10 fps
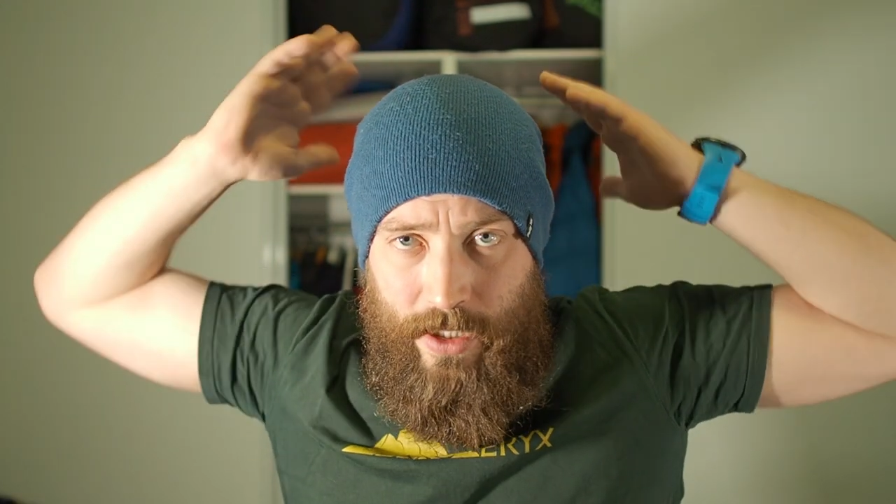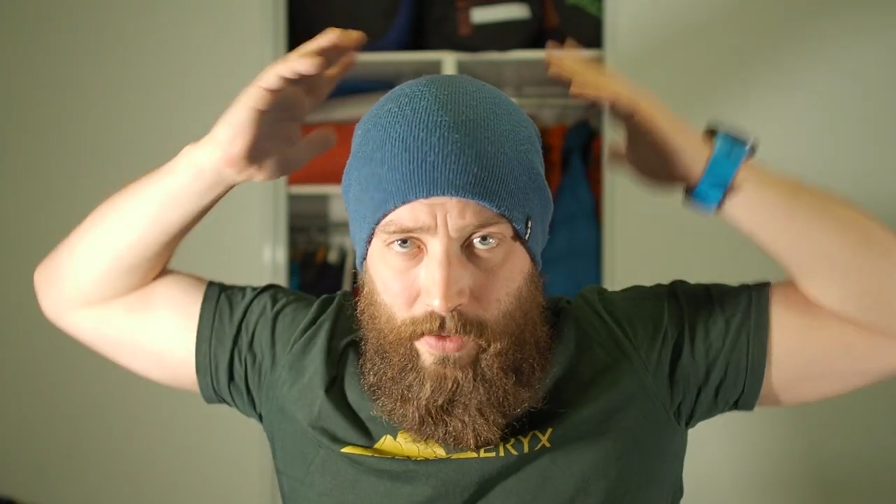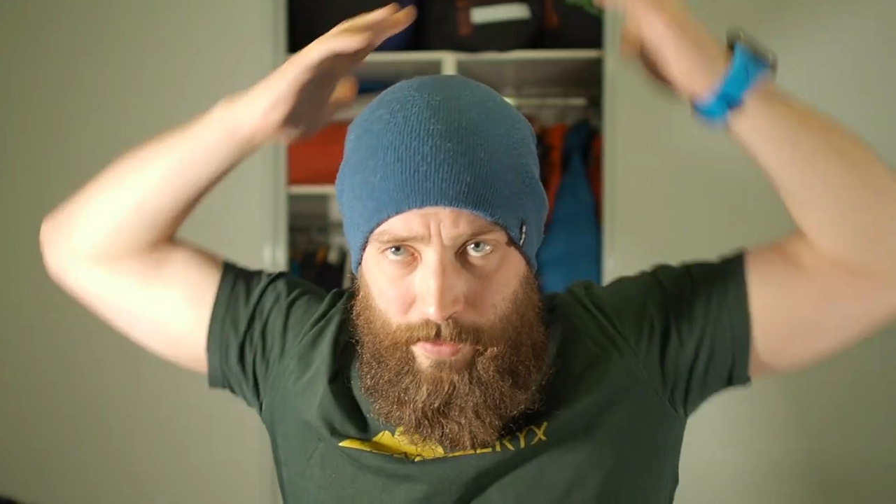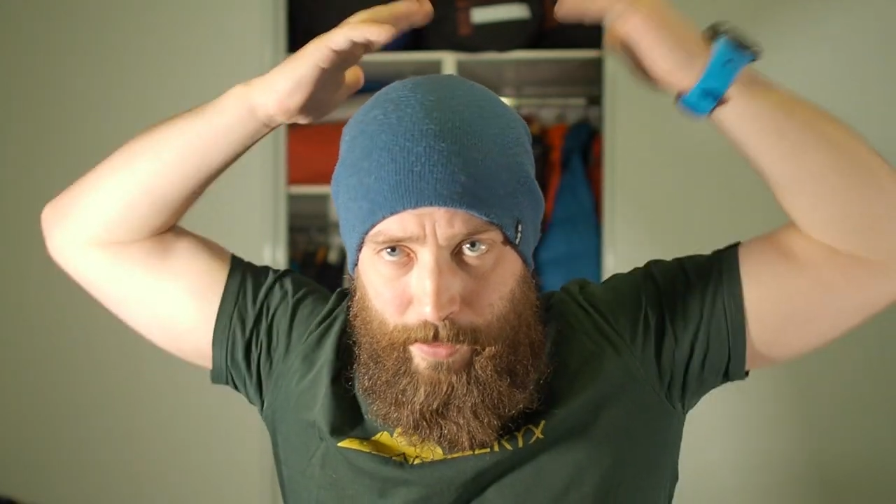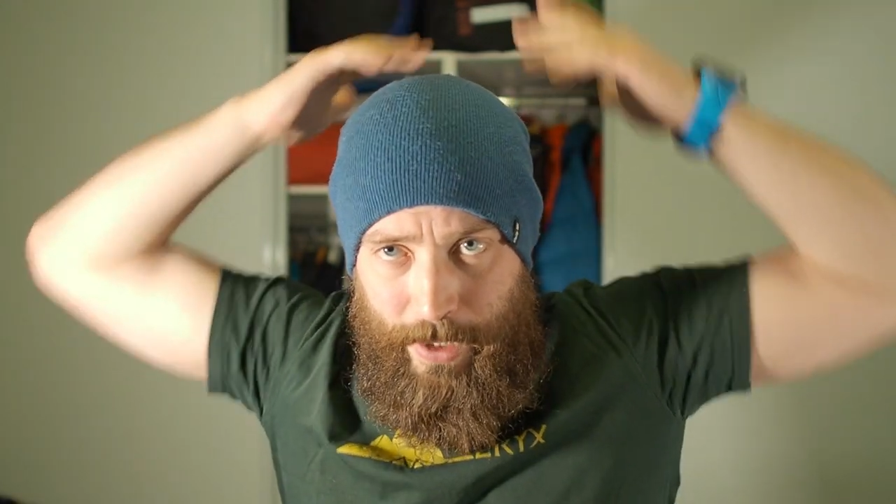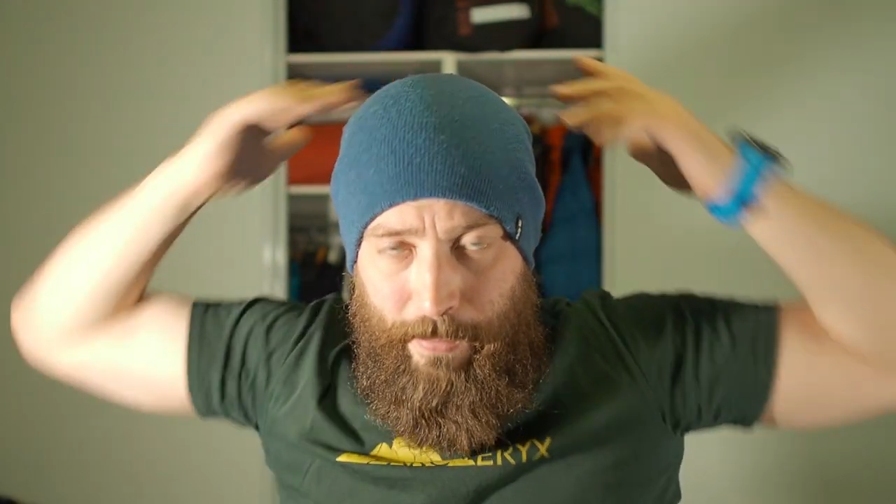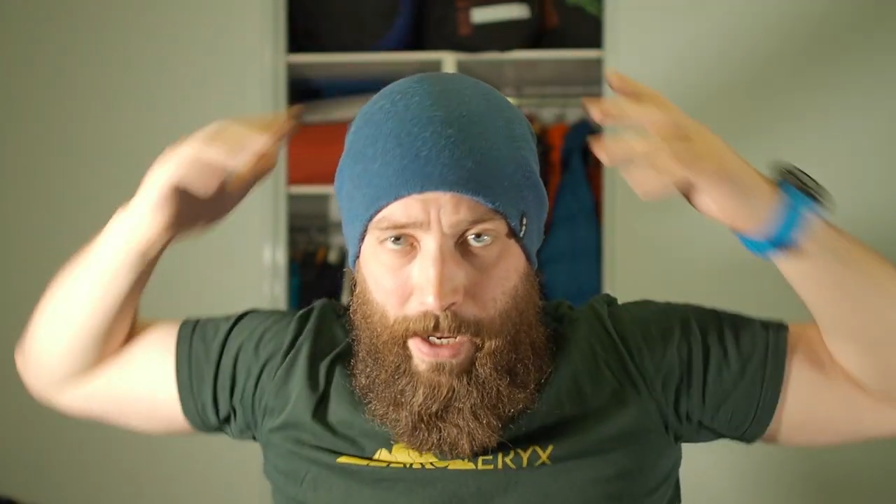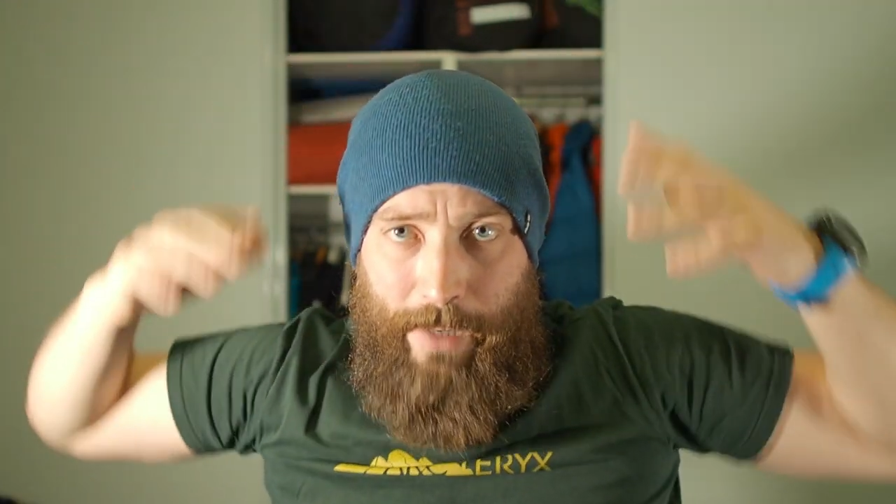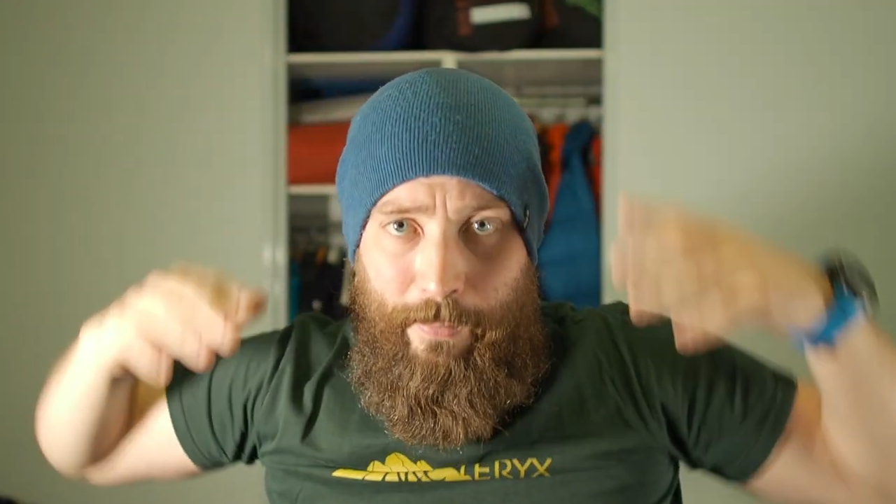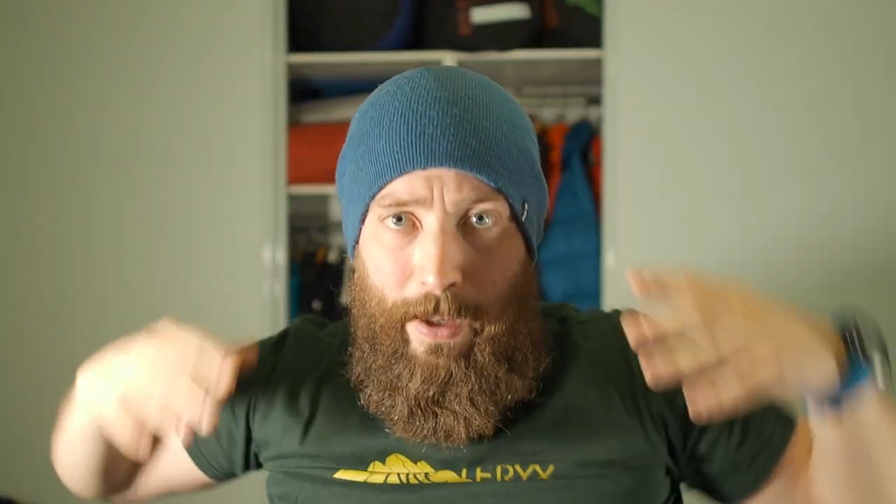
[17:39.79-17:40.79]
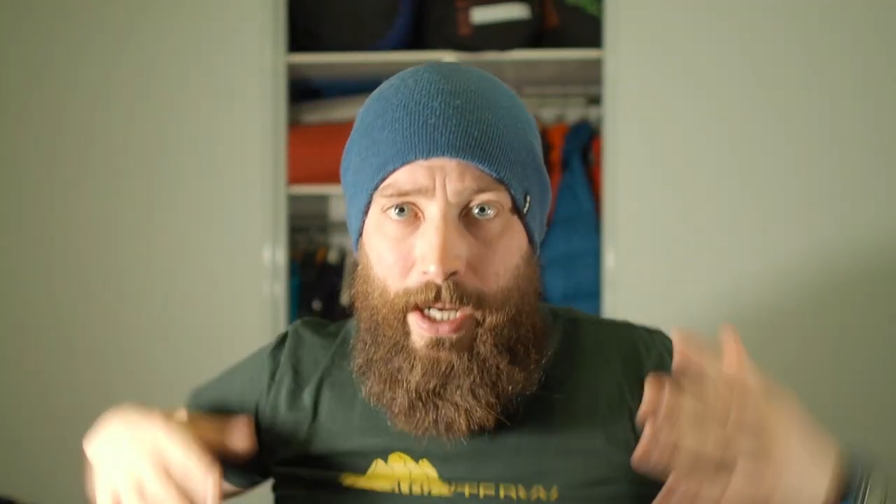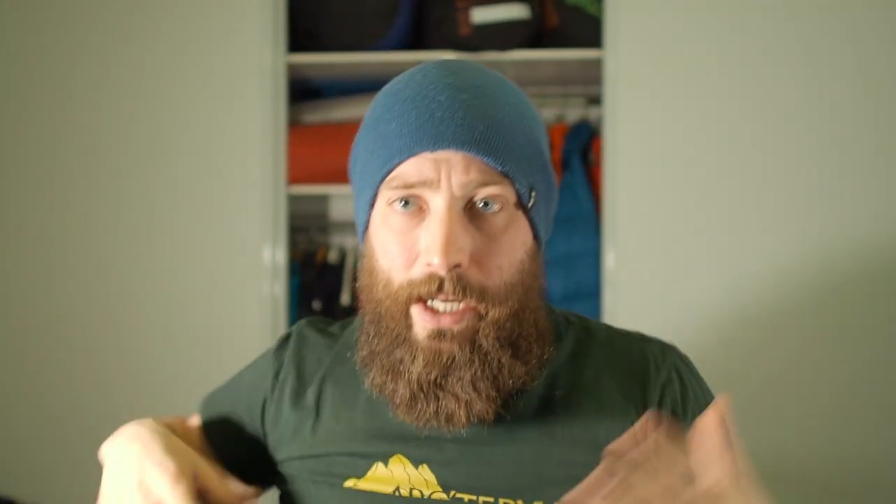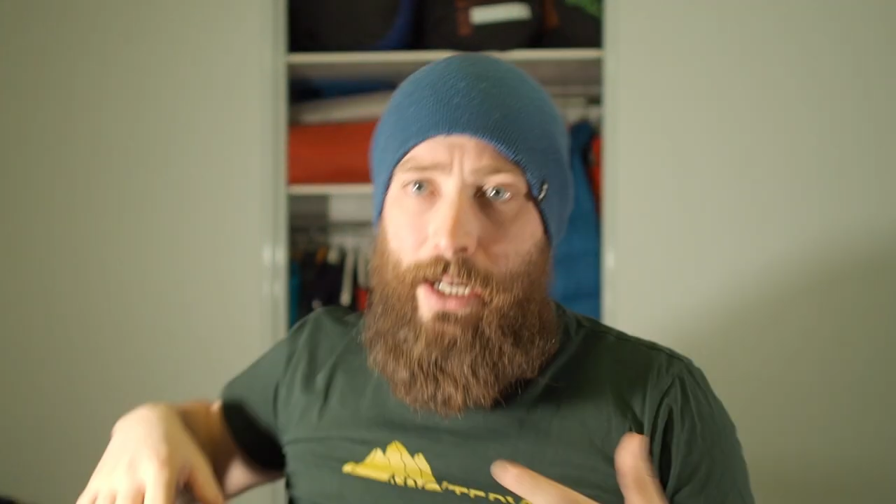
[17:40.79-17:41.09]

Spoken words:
of the big backpack,